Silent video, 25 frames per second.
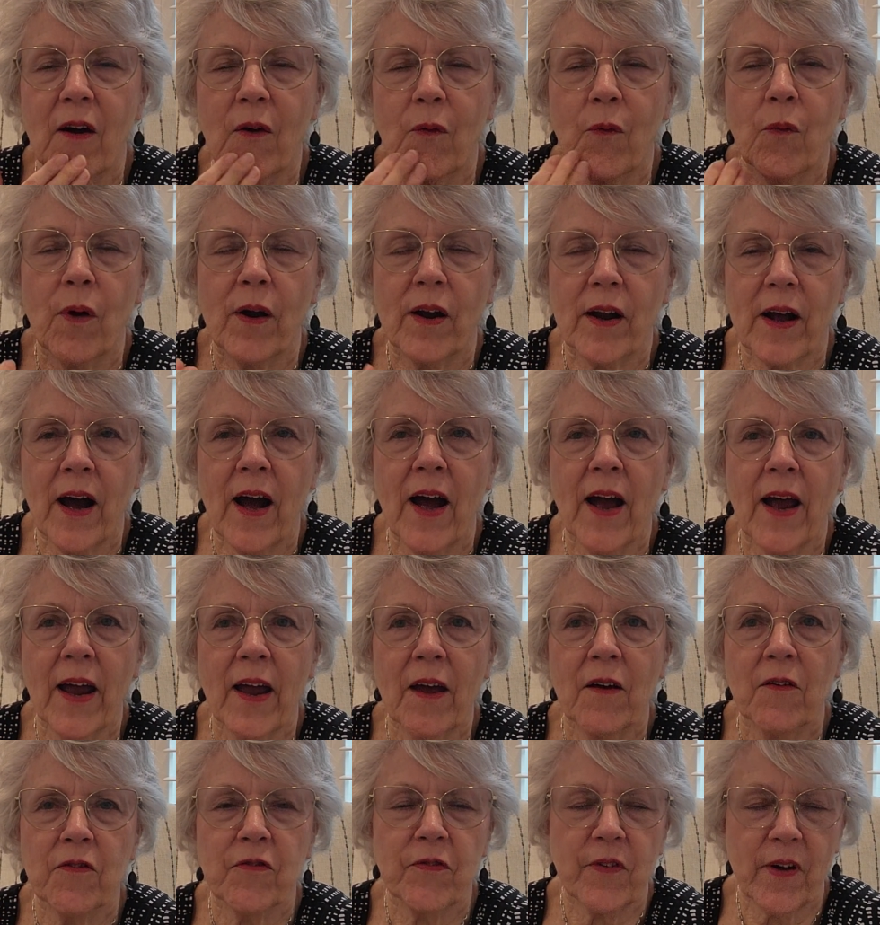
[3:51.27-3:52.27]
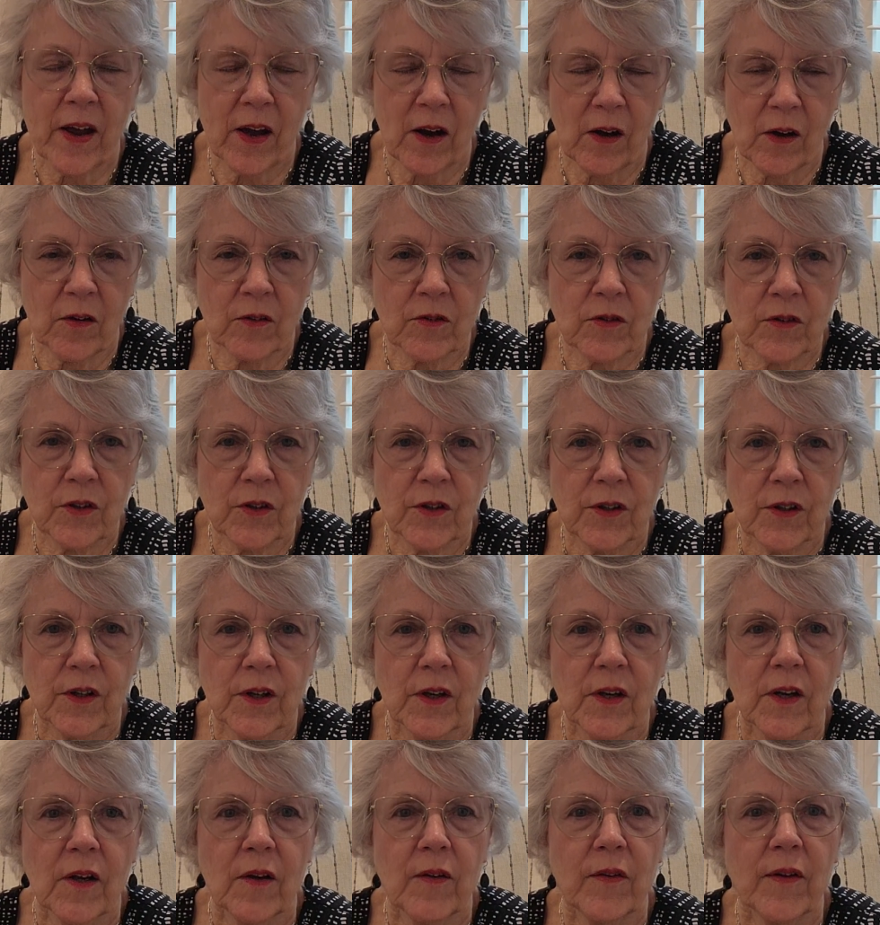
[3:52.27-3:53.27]
what I have found,
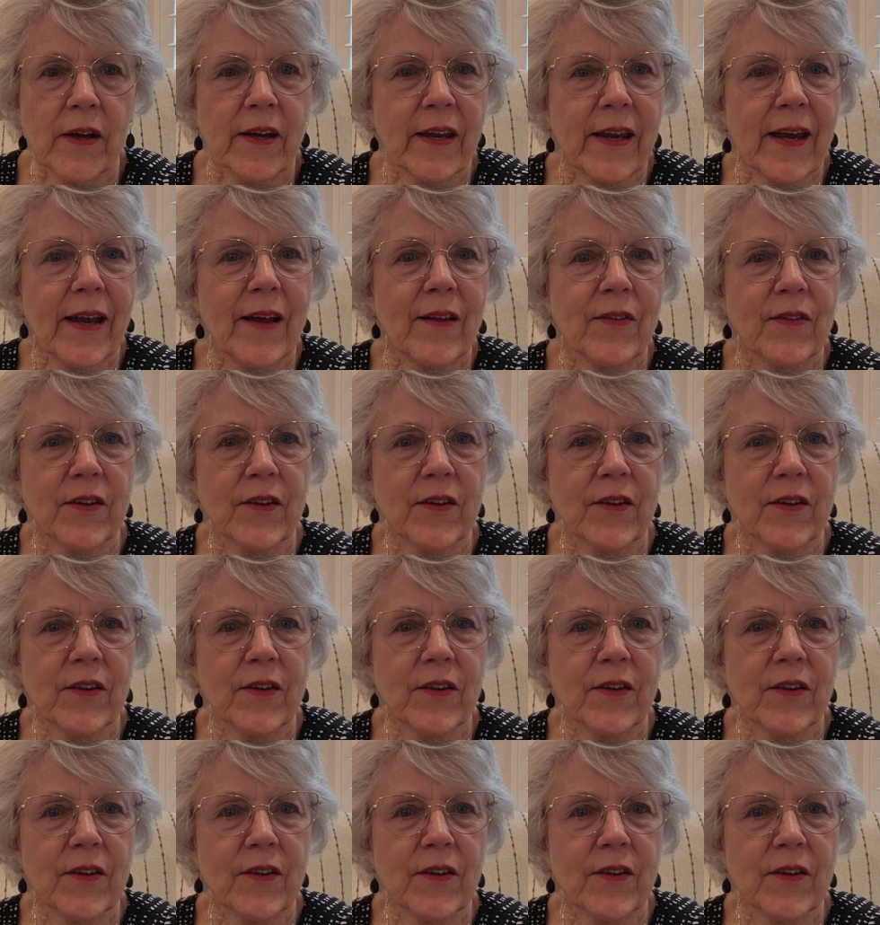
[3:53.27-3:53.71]
again,